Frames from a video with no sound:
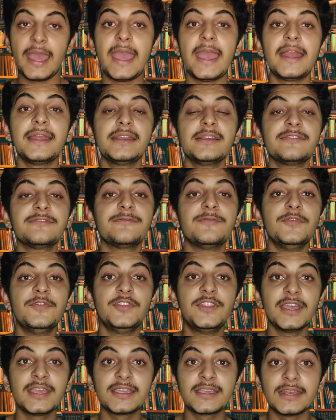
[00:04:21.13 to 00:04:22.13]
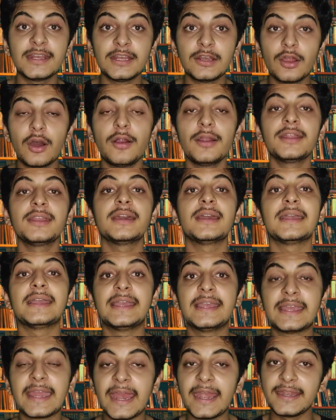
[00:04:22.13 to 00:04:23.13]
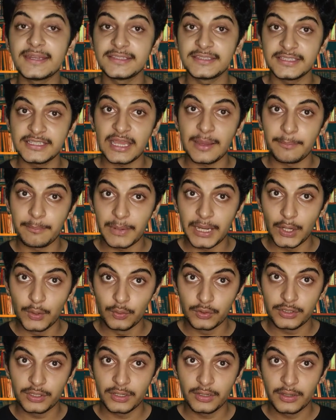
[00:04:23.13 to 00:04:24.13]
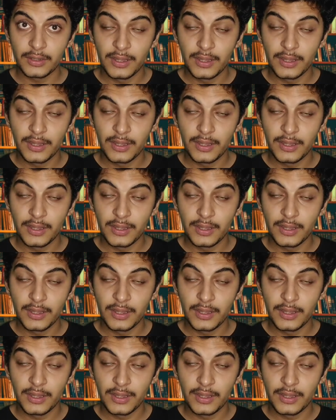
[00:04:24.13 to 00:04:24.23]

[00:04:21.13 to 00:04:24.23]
And if they cannot get the amount